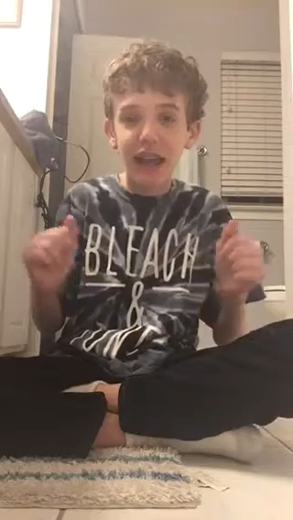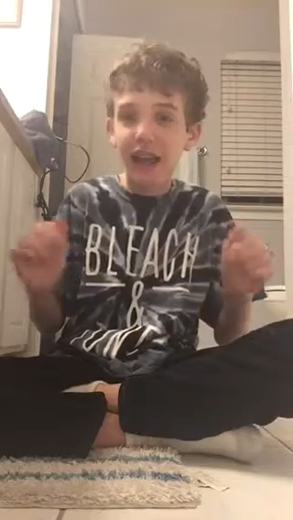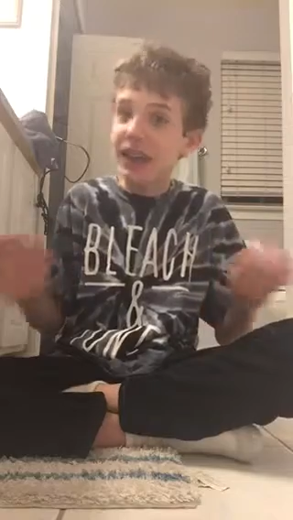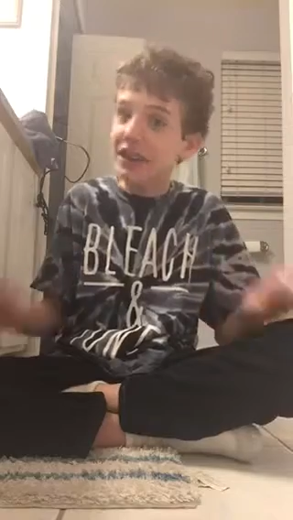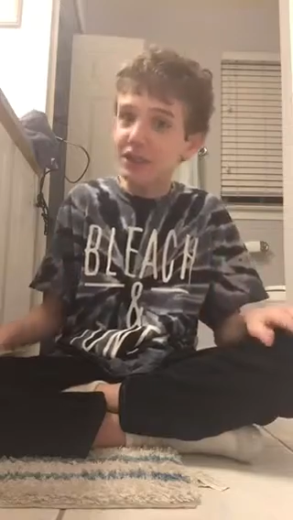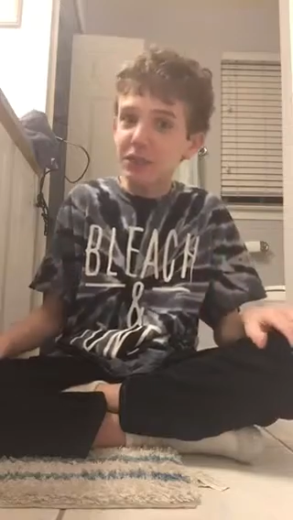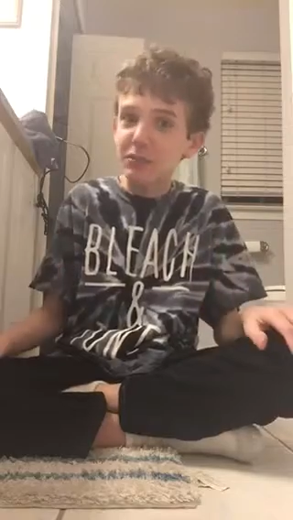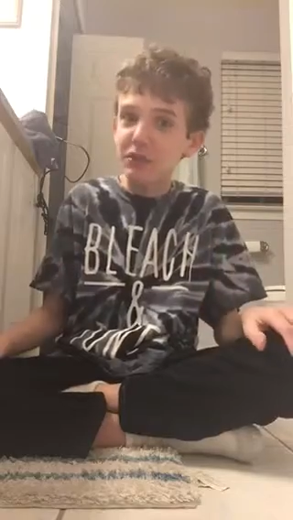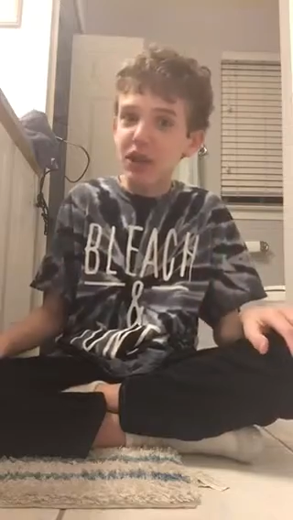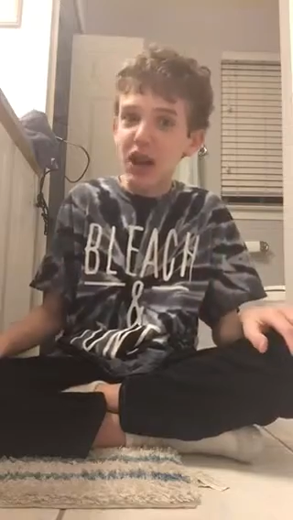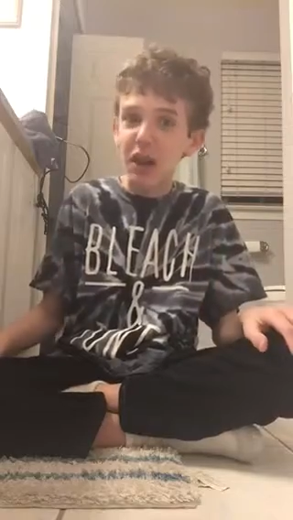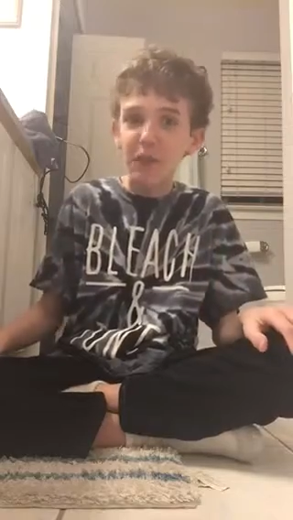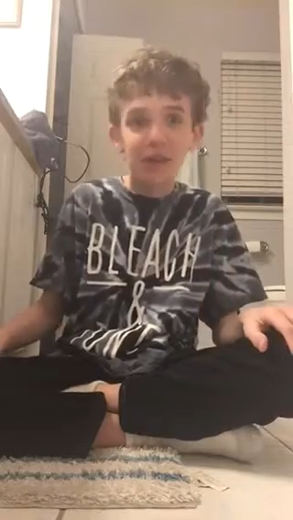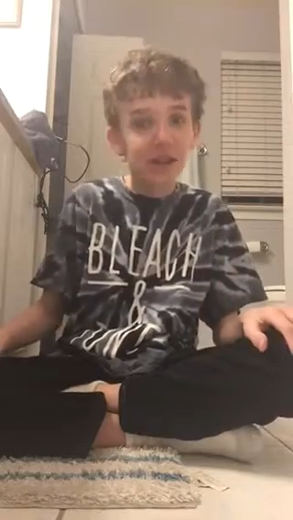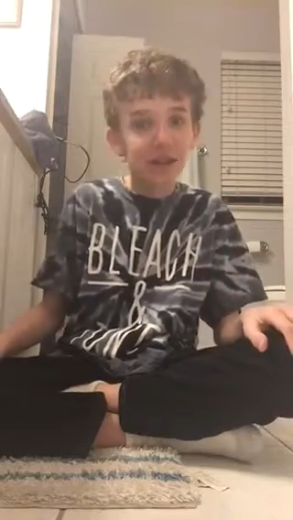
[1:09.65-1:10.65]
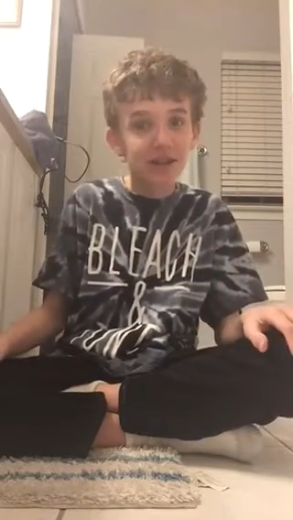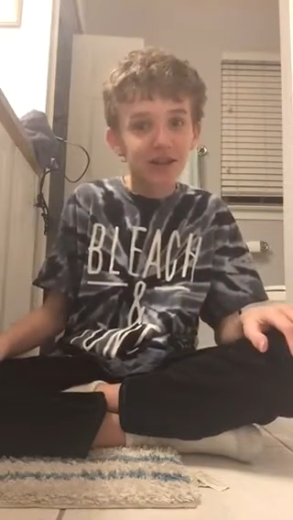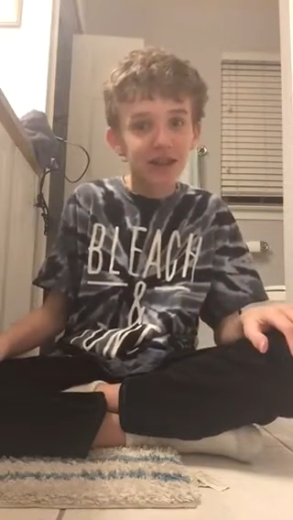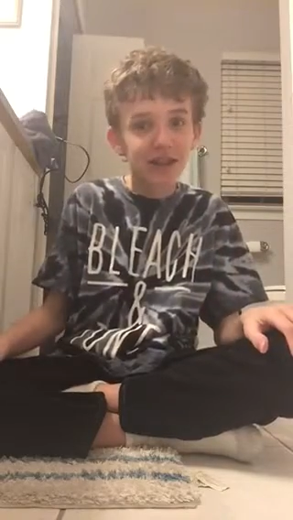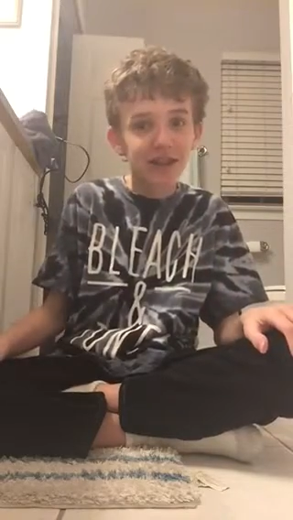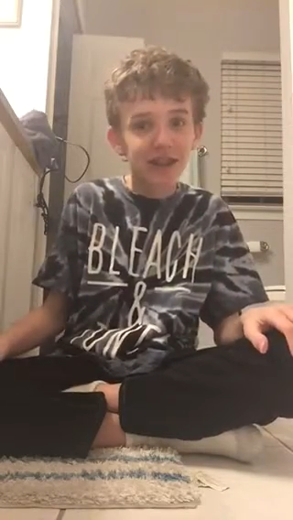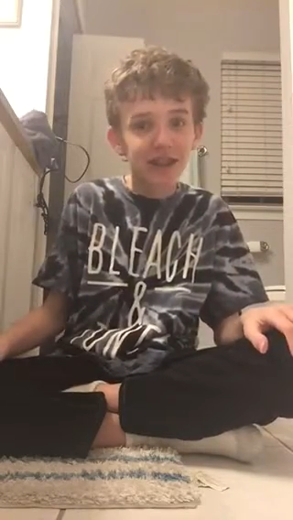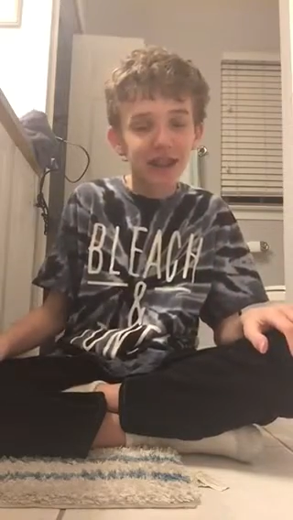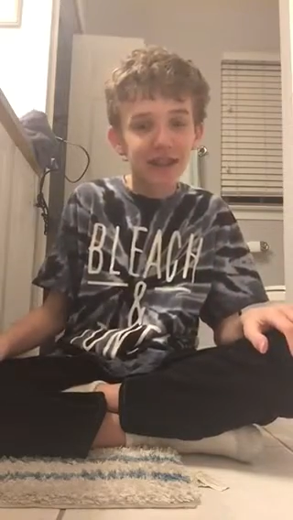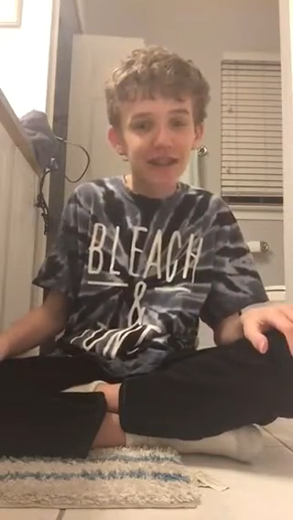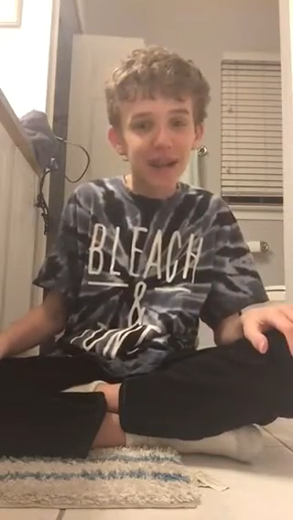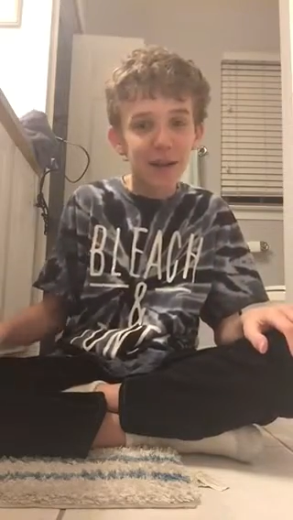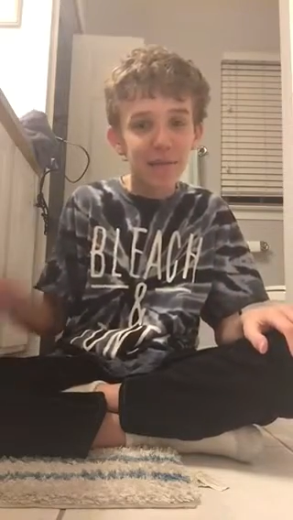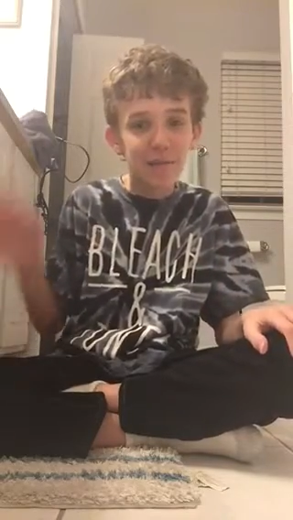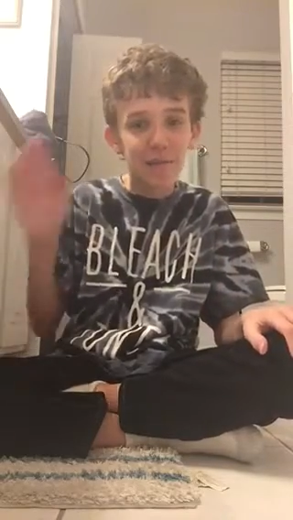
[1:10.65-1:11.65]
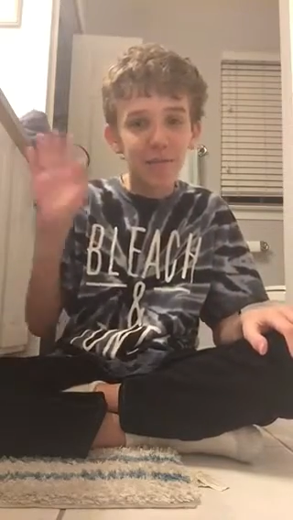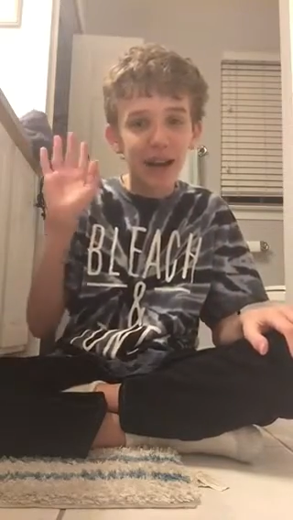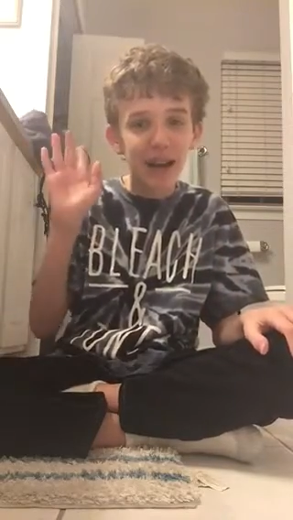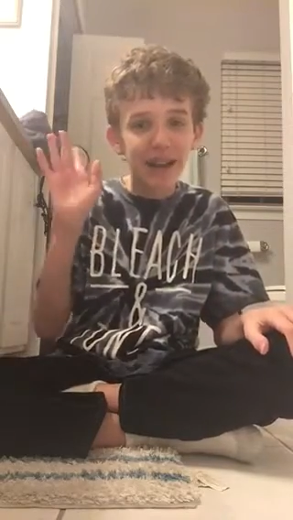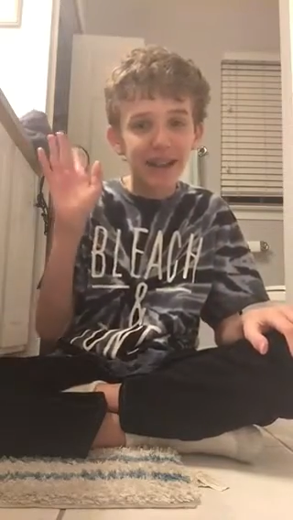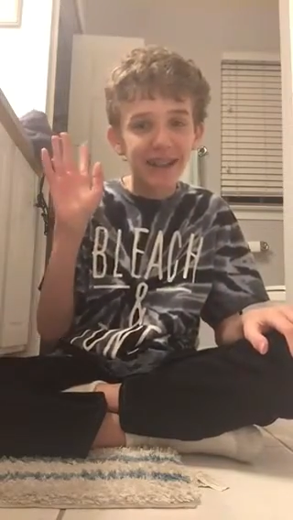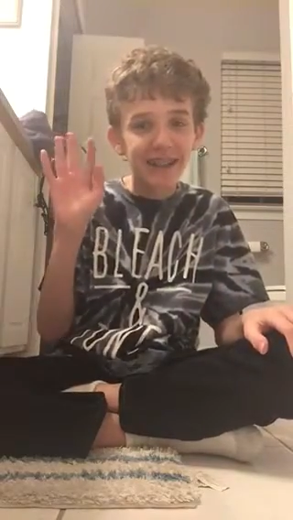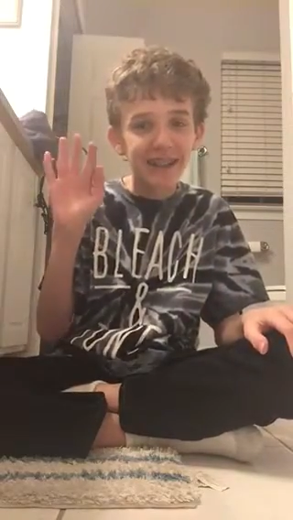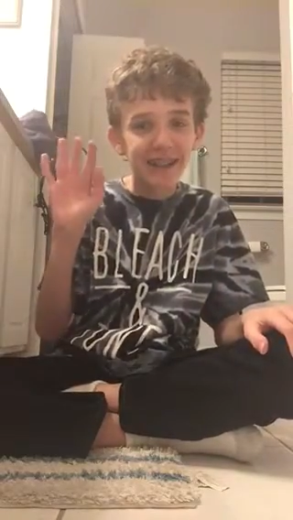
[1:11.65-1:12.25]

and subscribe, and I'll see you on the next time. Bye.